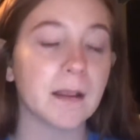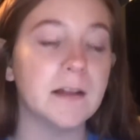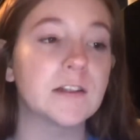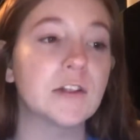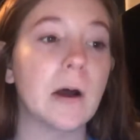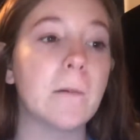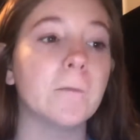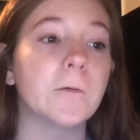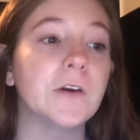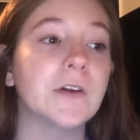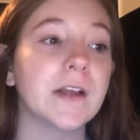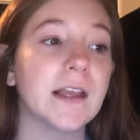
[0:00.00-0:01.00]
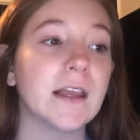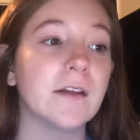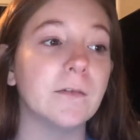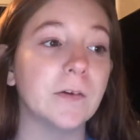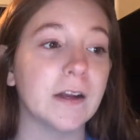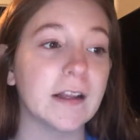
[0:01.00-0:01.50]
And so I'm really,
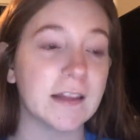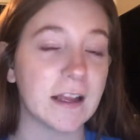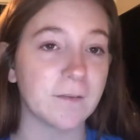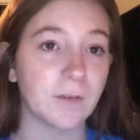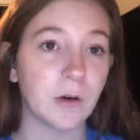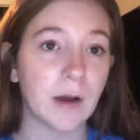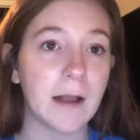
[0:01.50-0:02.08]
really thankful.